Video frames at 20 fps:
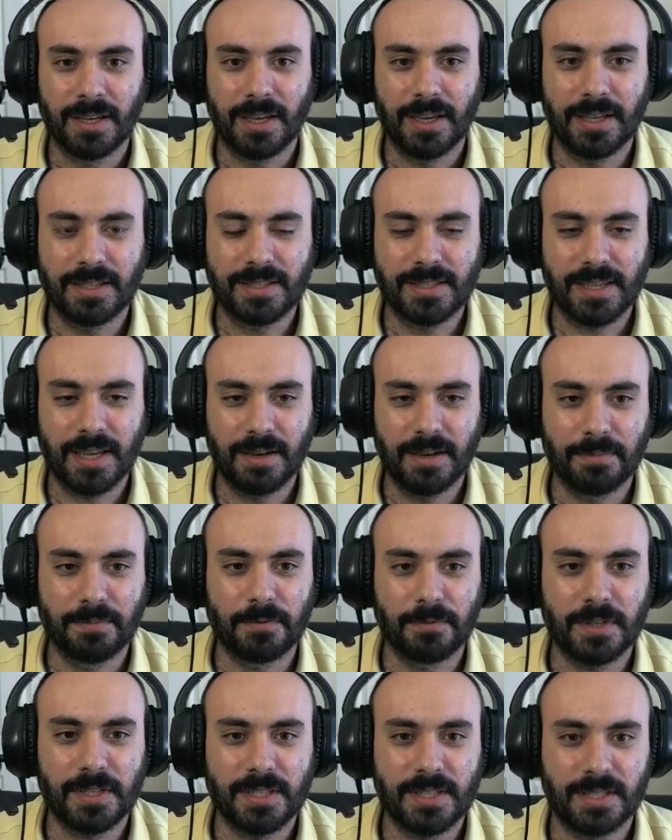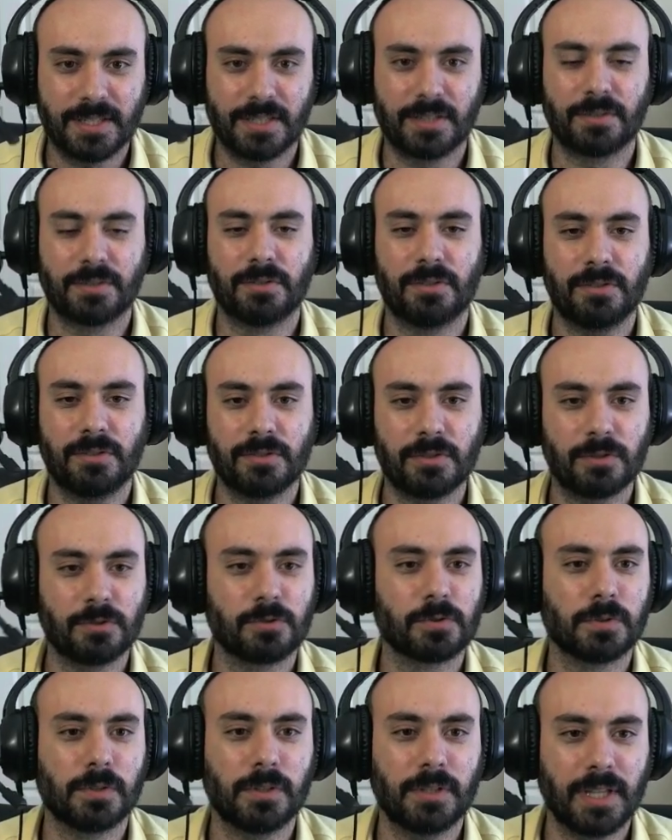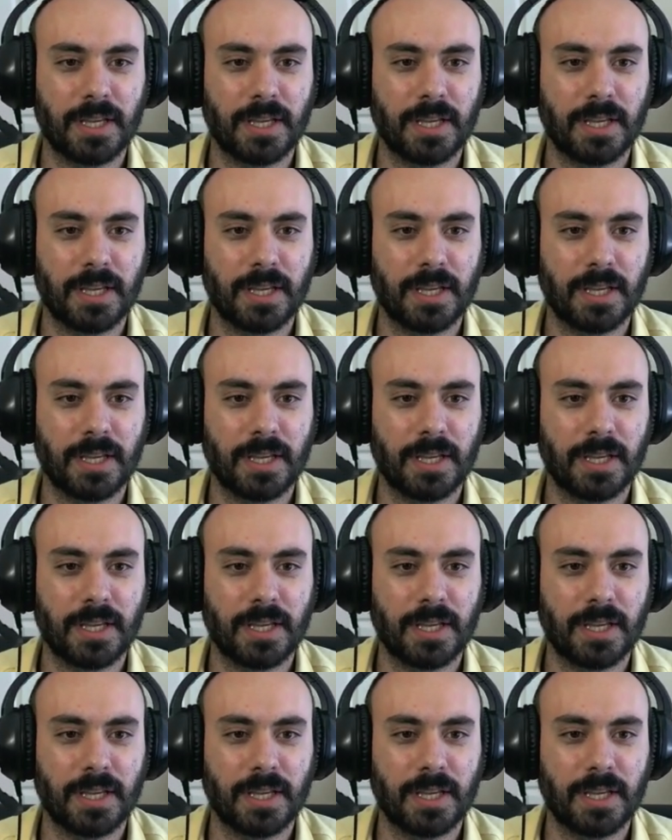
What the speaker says: It's every single neutral